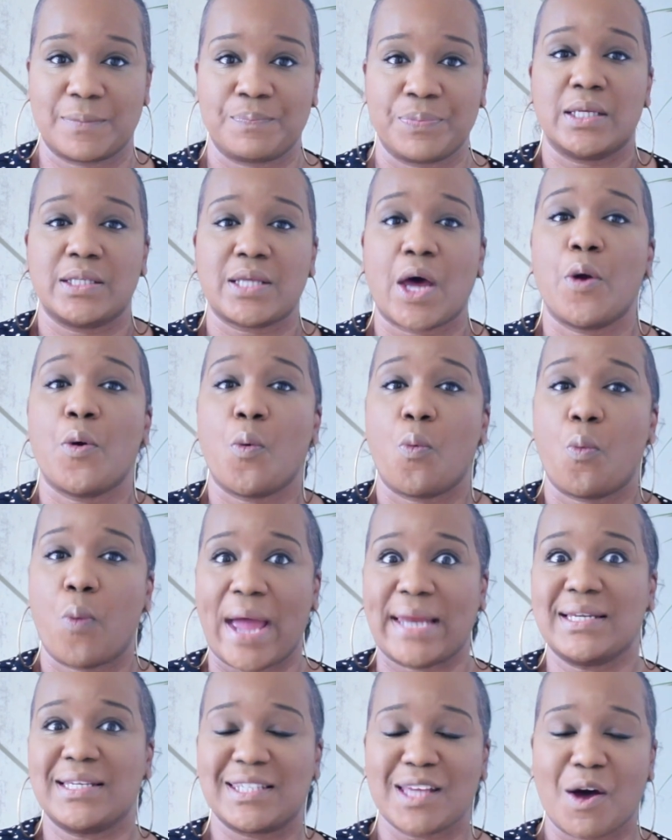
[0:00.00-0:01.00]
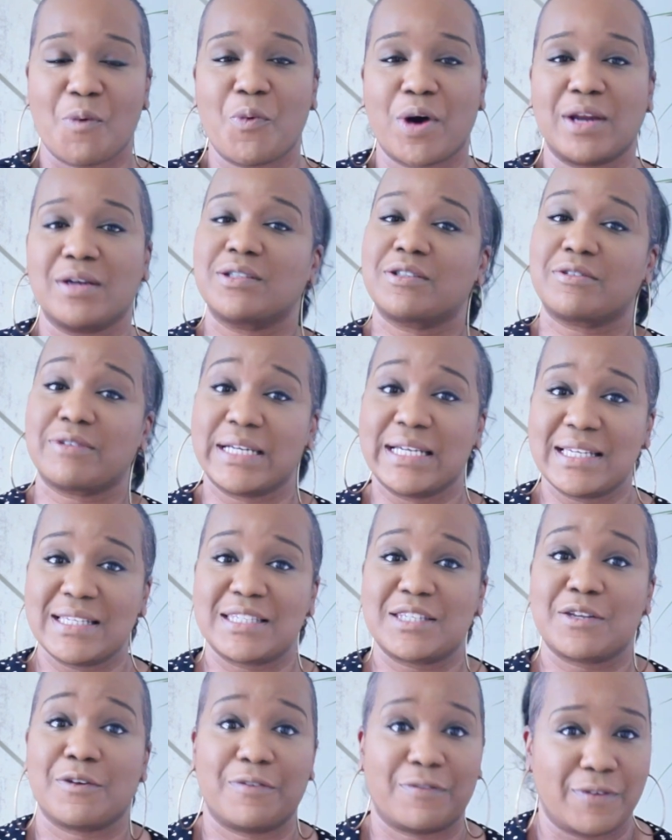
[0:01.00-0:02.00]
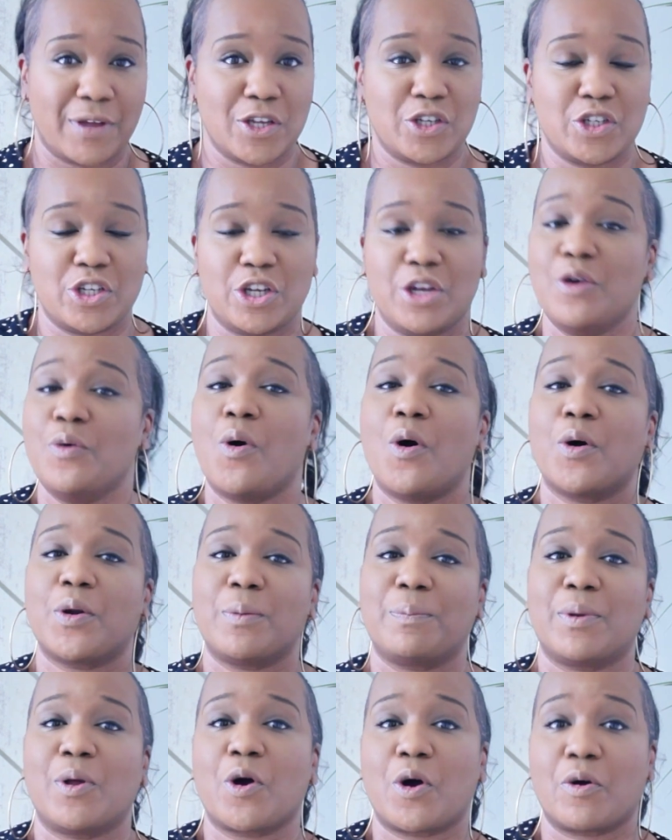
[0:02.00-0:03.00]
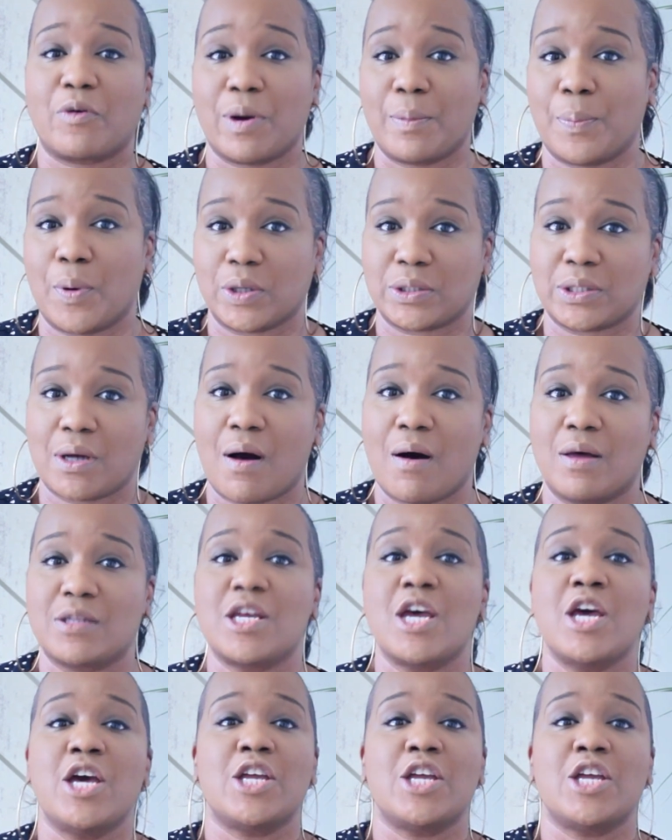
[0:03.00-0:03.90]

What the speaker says: So when someone agrees to feature you on a blog or a podcast,